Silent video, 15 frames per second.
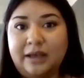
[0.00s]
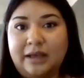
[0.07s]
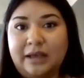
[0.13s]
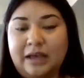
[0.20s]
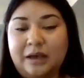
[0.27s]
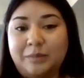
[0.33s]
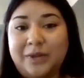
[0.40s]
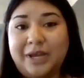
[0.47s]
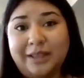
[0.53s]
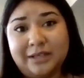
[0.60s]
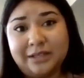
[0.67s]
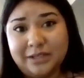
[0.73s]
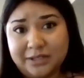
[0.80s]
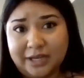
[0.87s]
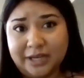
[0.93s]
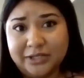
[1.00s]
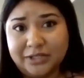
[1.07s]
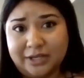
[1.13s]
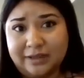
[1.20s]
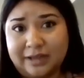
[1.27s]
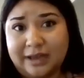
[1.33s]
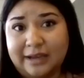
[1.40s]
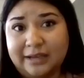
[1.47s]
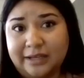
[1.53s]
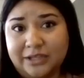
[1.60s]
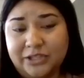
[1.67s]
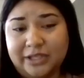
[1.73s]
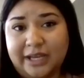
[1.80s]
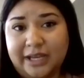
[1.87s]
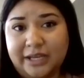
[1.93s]
And then to touch on that in
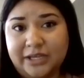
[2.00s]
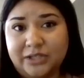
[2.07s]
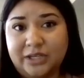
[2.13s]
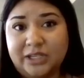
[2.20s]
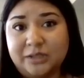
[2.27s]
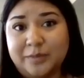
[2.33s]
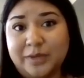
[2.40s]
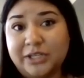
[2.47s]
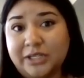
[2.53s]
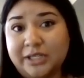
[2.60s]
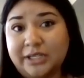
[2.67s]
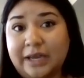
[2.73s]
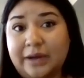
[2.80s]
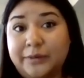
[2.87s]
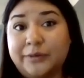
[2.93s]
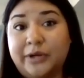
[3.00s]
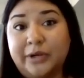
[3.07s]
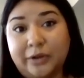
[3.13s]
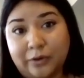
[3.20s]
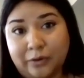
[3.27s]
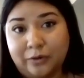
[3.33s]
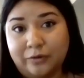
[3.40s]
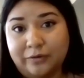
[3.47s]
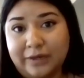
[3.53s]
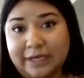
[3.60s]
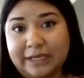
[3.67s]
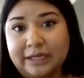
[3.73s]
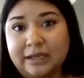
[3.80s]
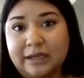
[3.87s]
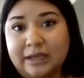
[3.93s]
education, especially now during COVID,